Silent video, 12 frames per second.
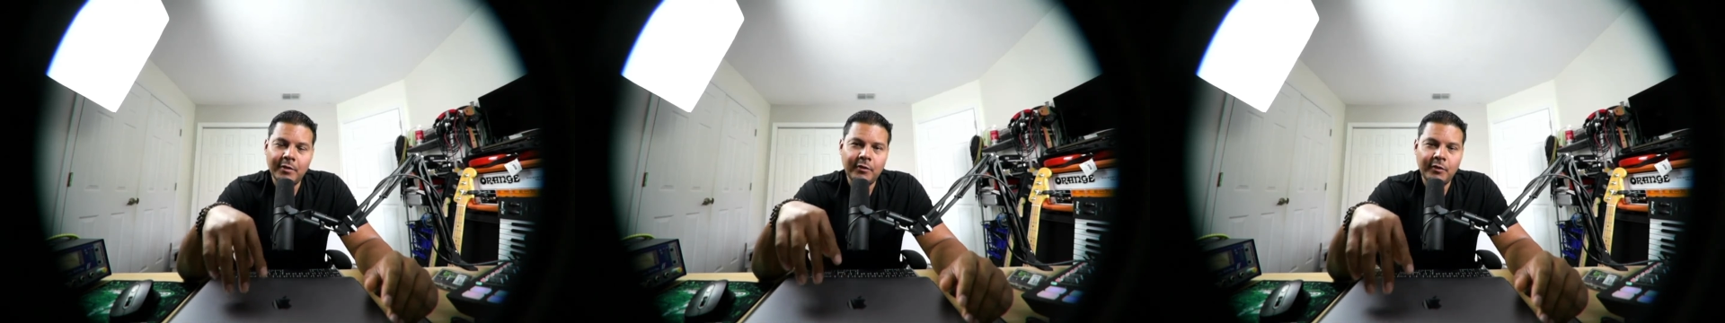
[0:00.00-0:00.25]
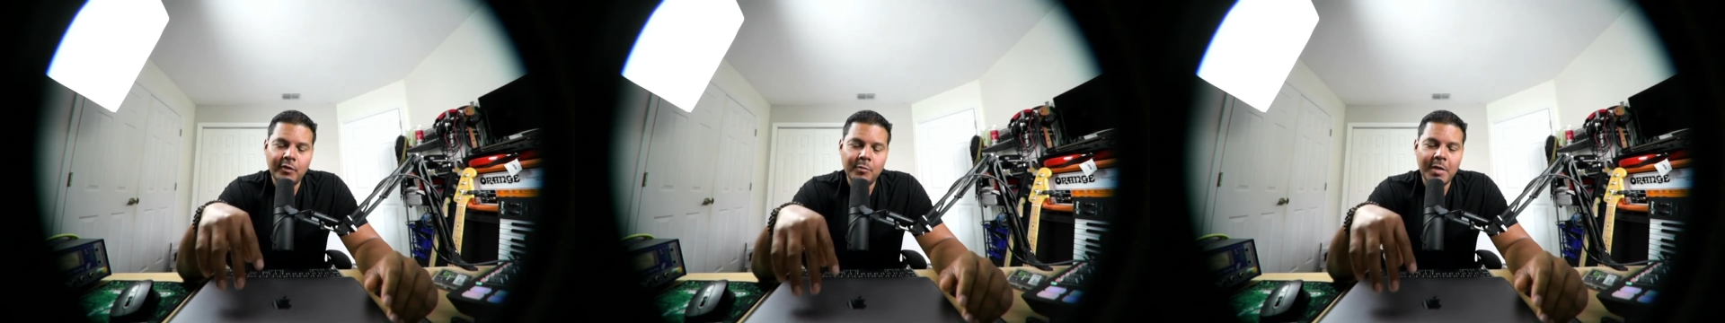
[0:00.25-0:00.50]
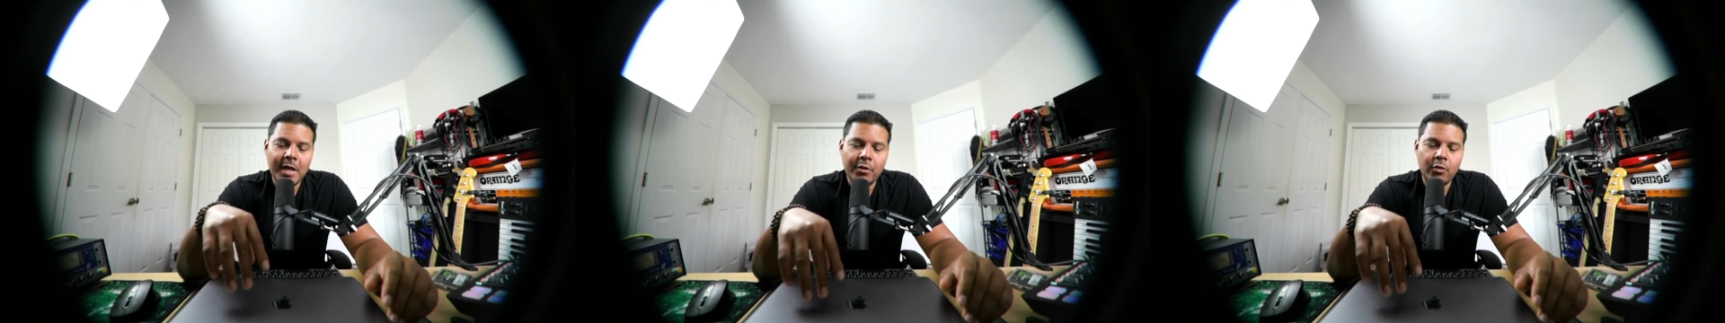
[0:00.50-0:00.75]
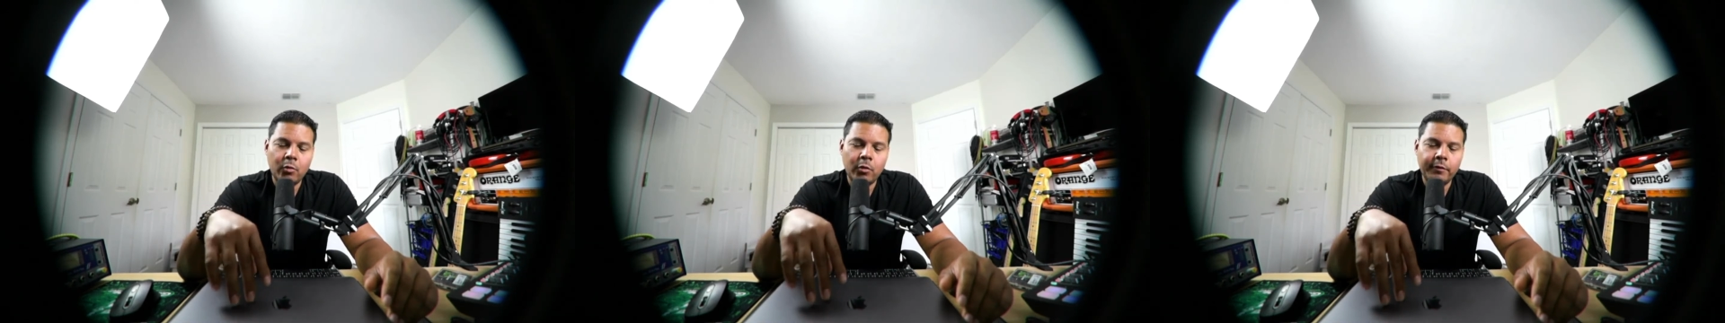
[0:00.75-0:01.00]
This isn't me.
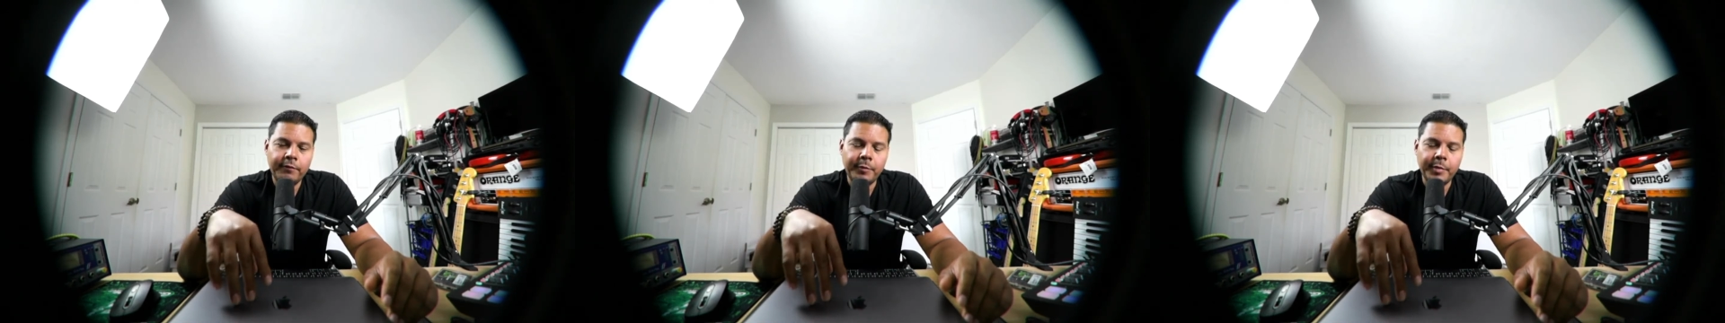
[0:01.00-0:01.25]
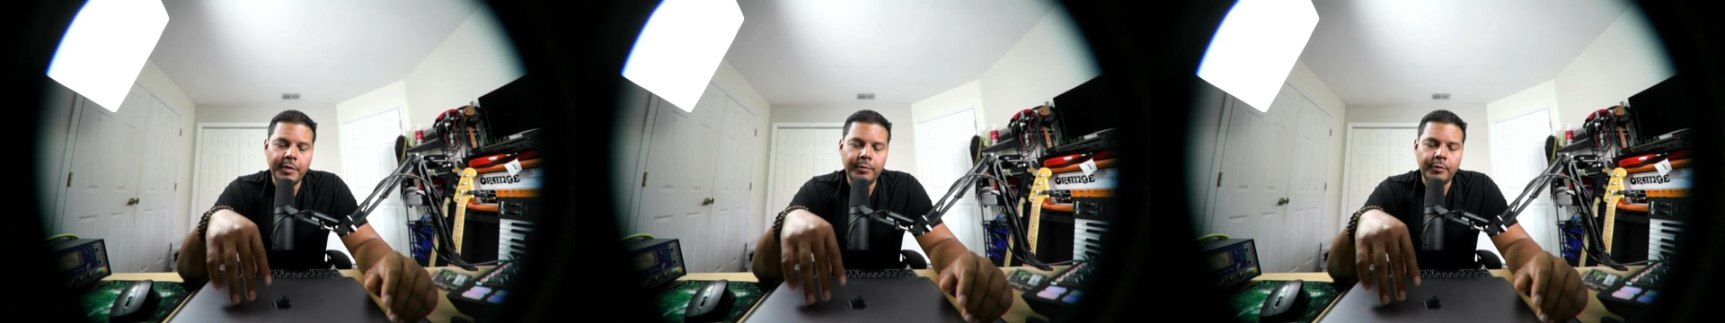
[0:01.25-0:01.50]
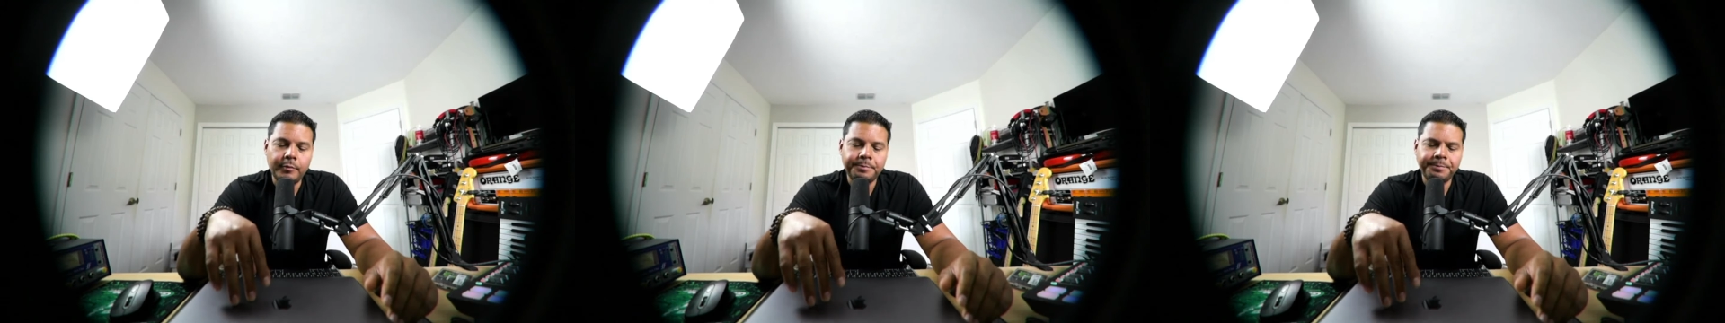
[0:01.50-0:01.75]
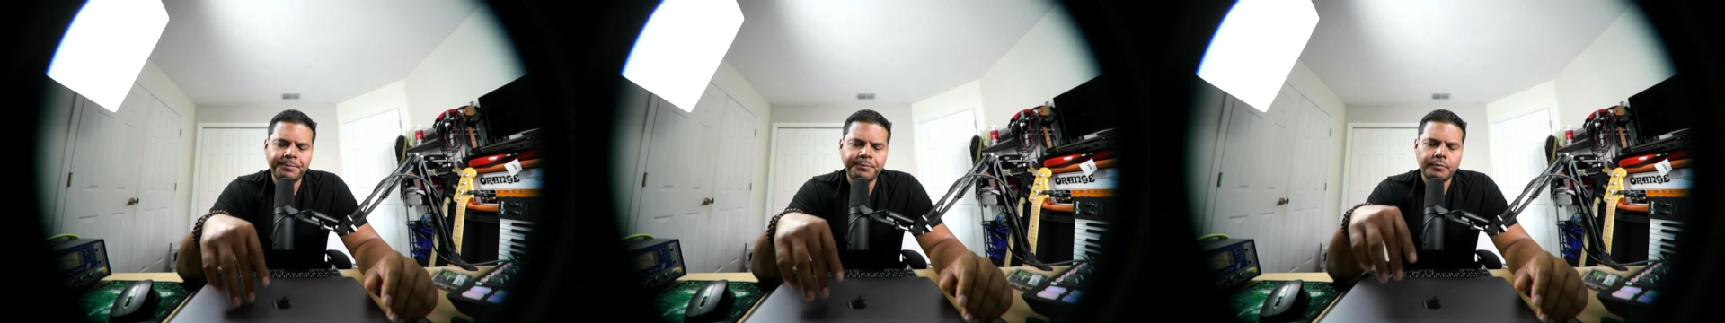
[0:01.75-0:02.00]
I don't work for people.
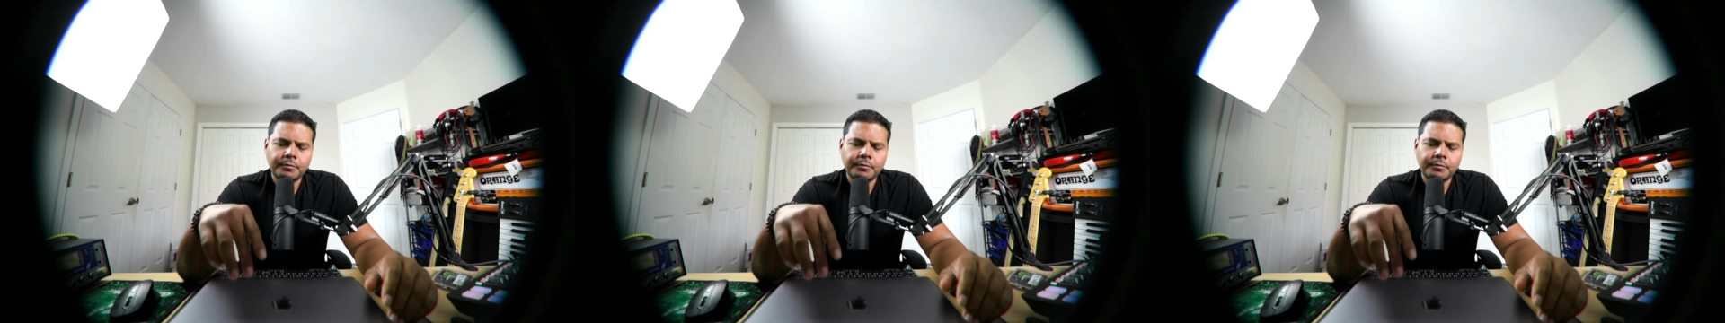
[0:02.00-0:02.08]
